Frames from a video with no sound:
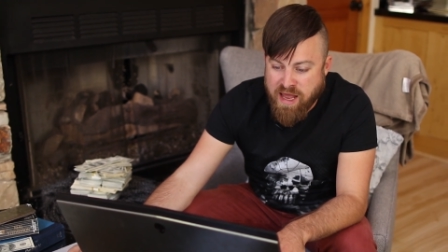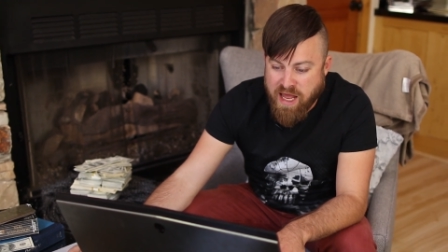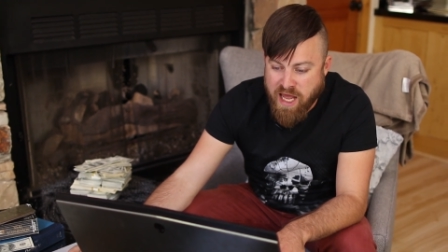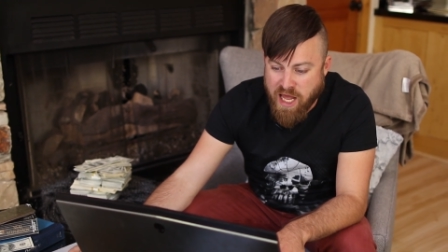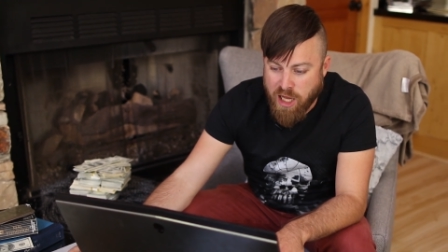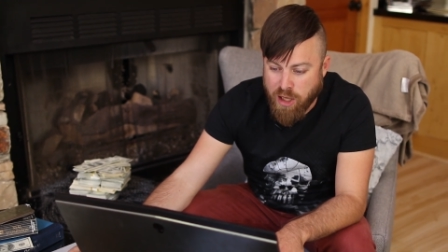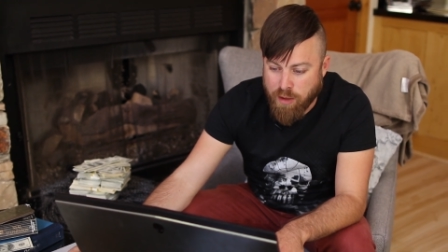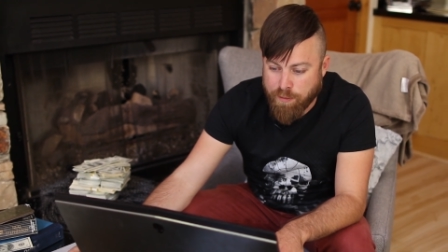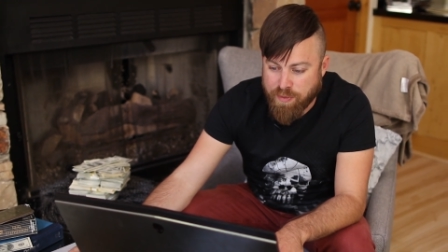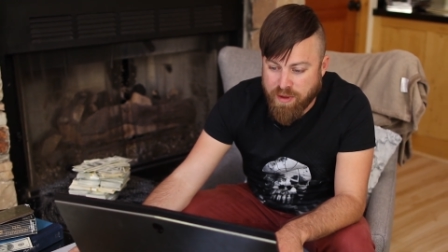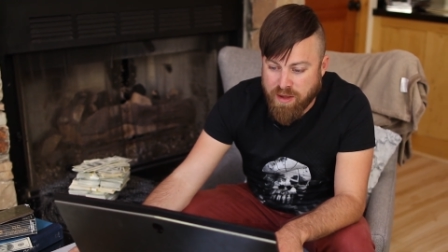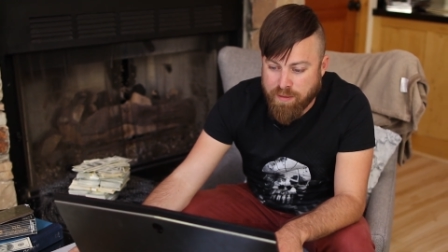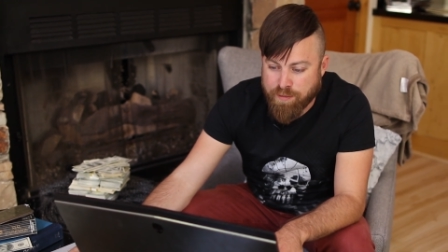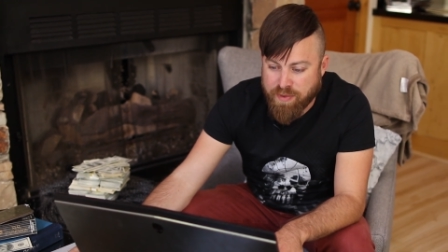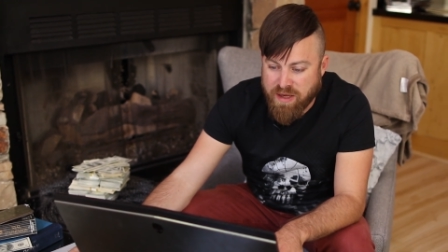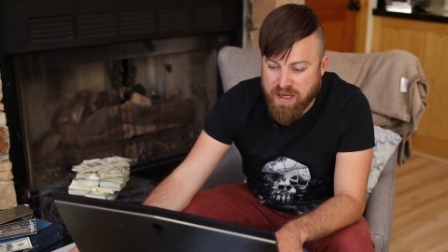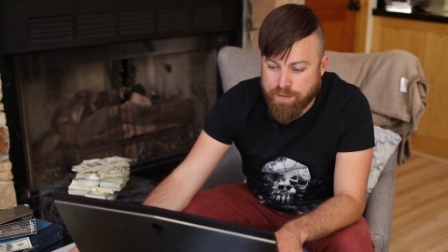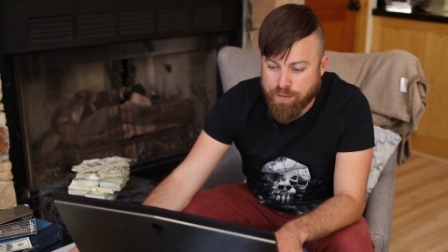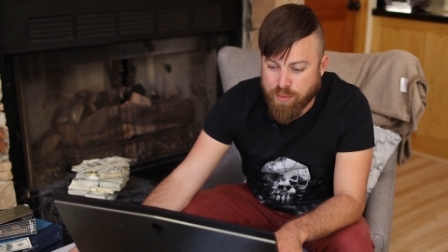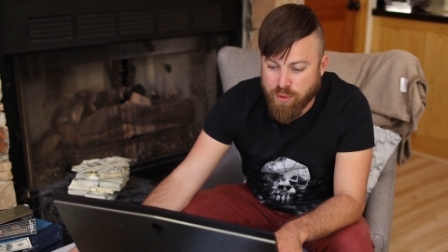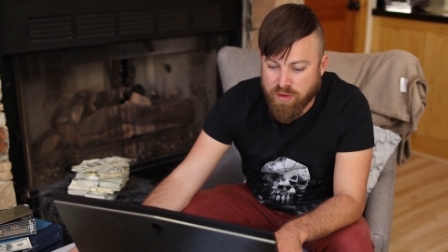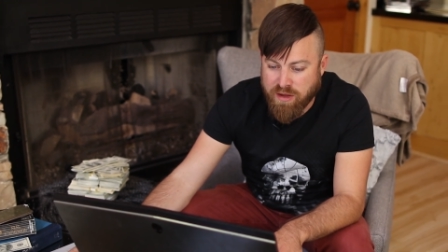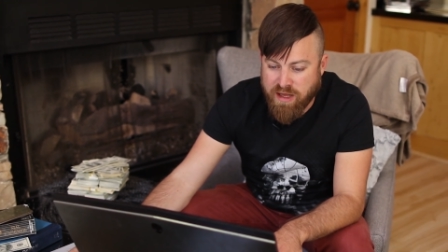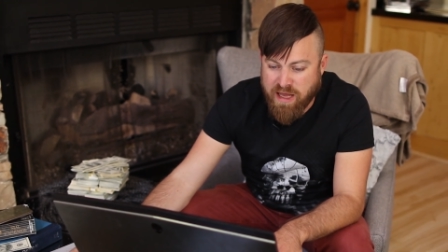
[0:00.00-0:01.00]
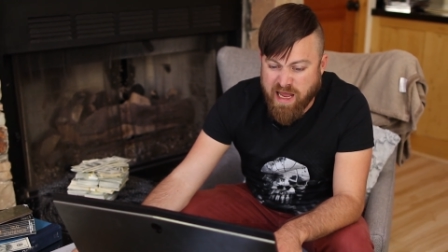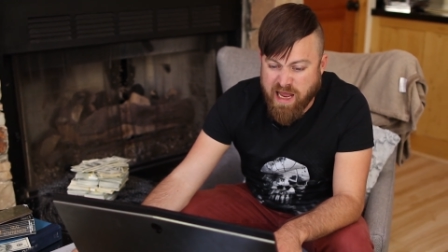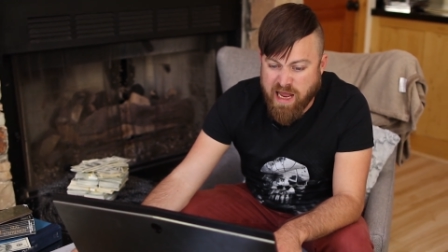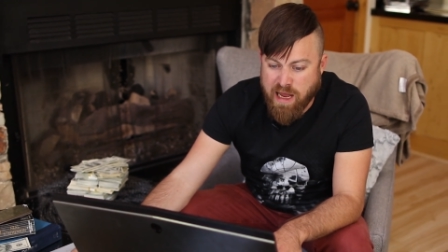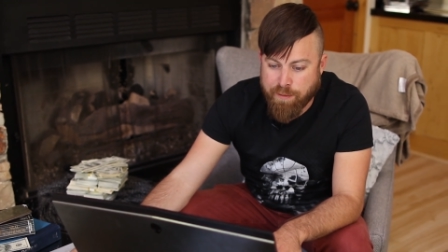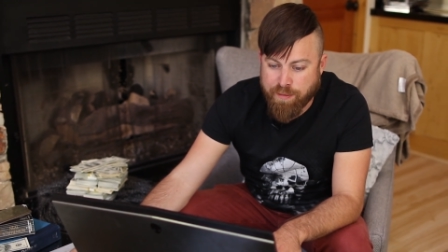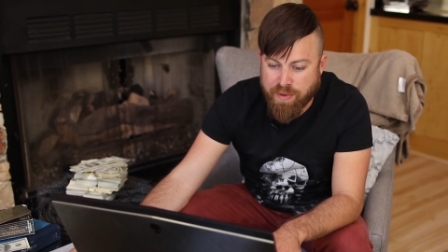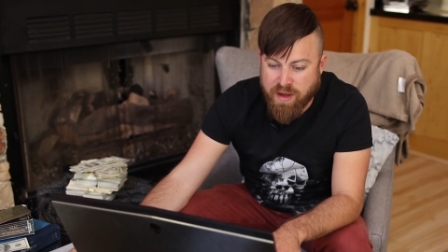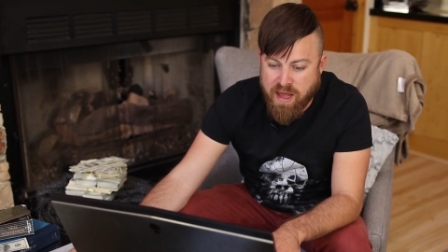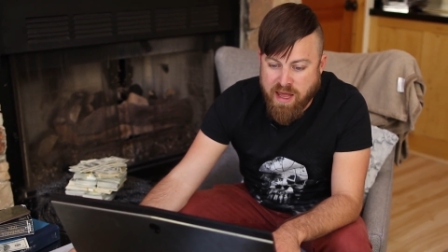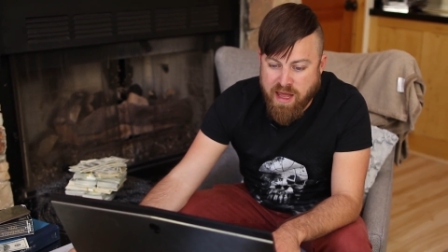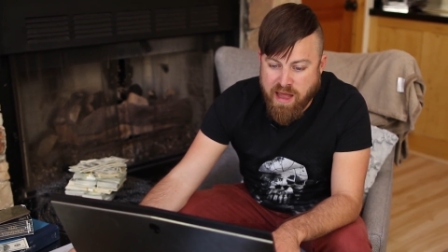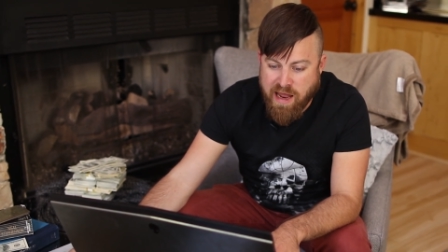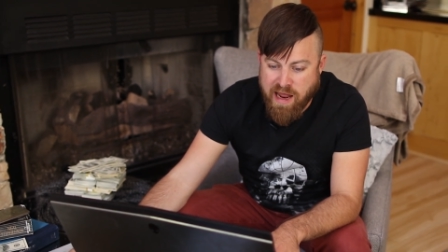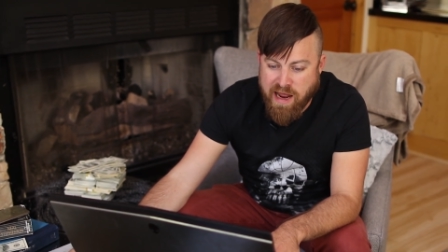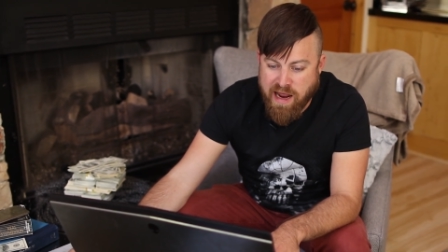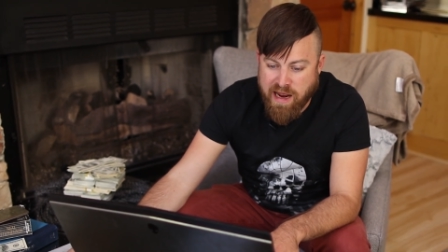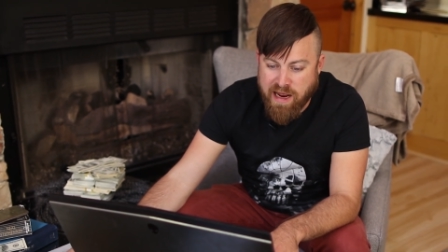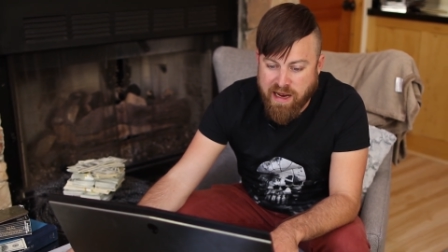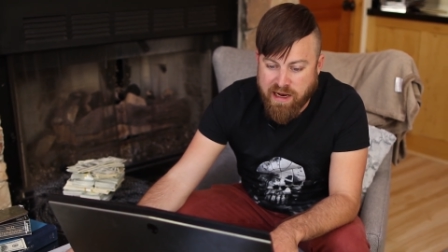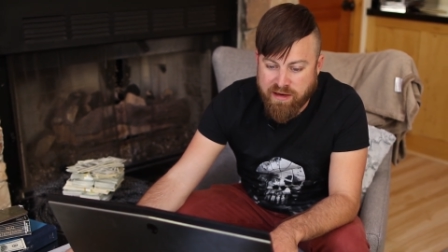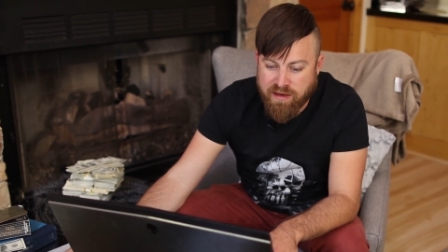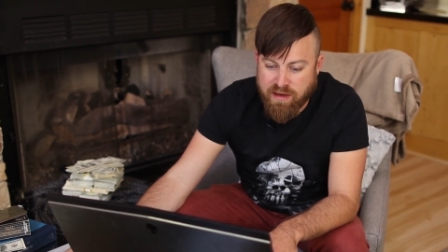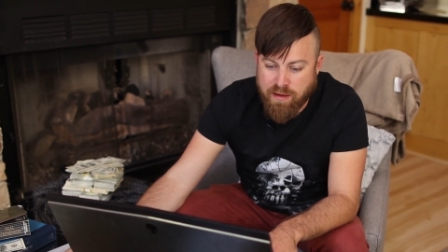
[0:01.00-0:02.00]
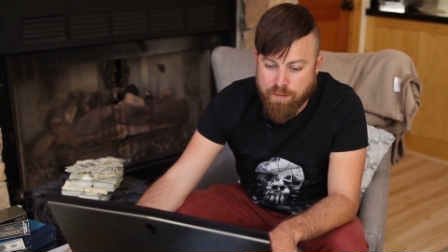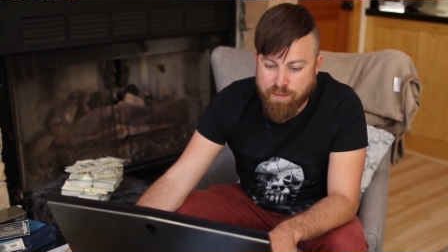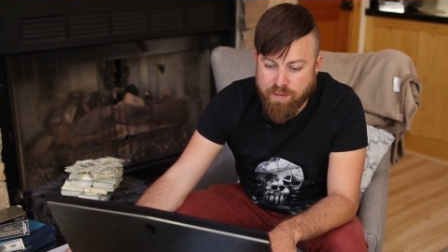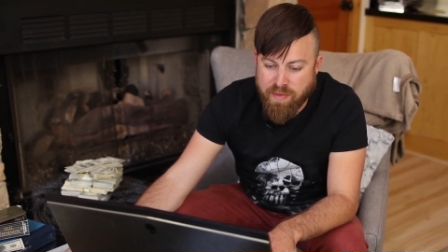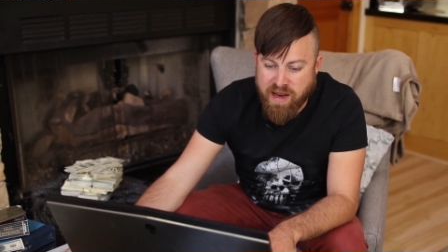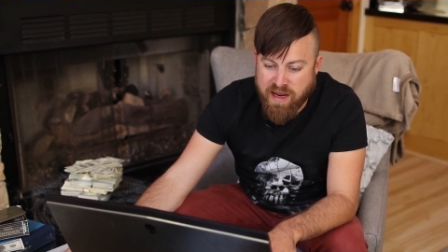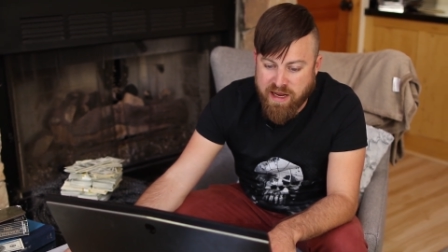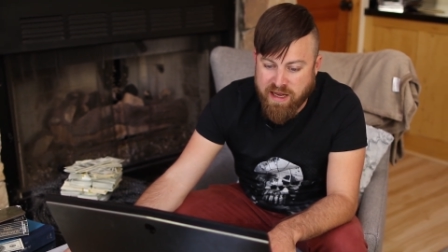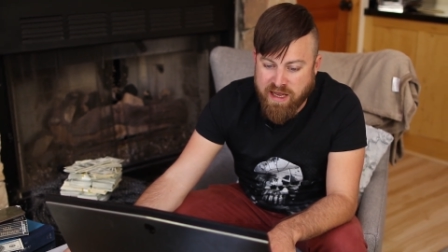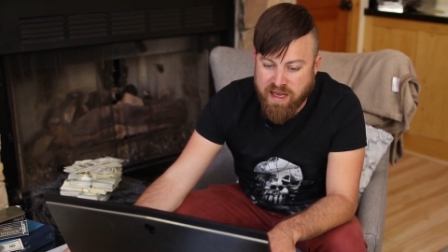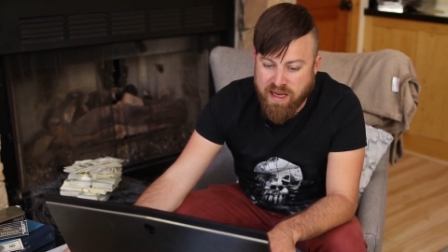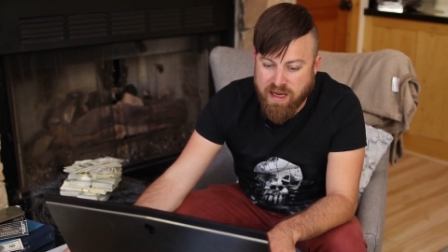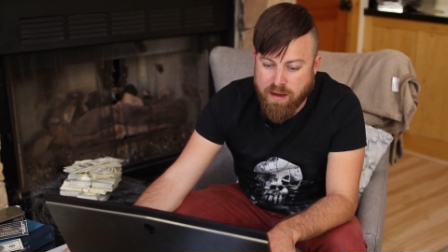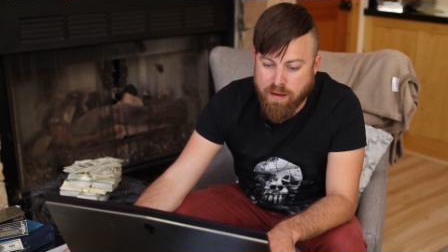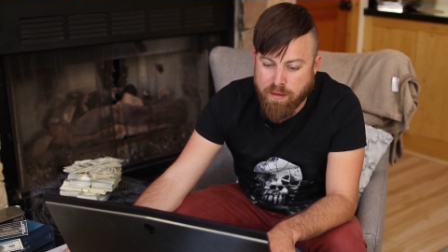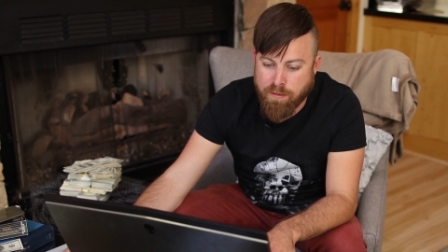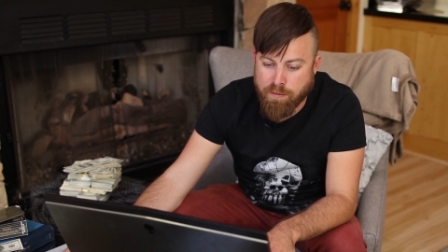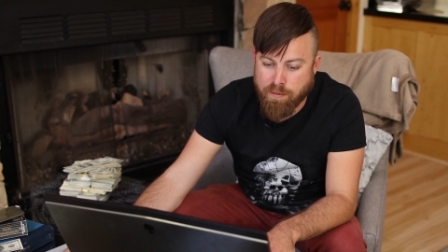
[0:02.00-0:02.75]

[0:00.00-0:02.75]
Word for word: helping people camp and making